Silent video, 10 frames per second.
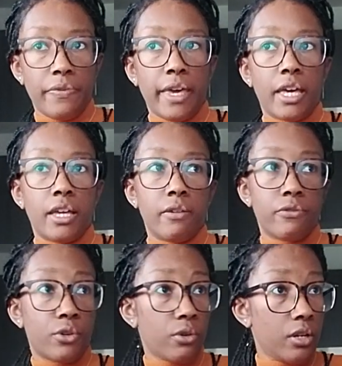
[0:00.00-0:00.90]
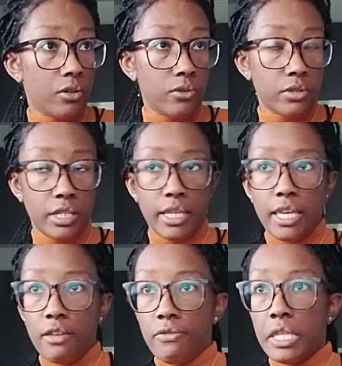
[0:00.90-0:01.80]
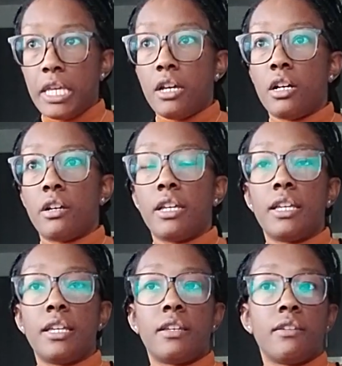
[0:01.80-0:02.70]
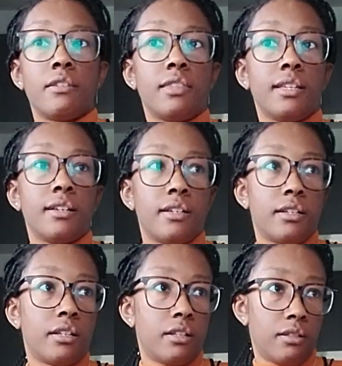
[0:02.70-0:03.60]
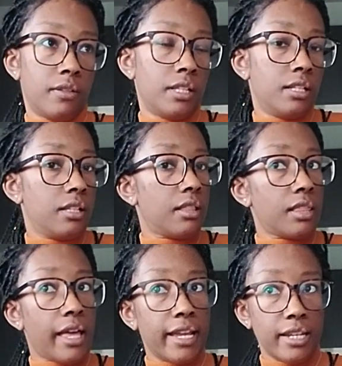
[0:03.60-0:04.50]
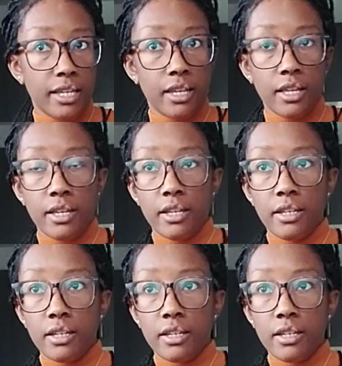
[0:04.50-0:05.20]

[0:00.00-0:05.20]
have grown, if they are in the lining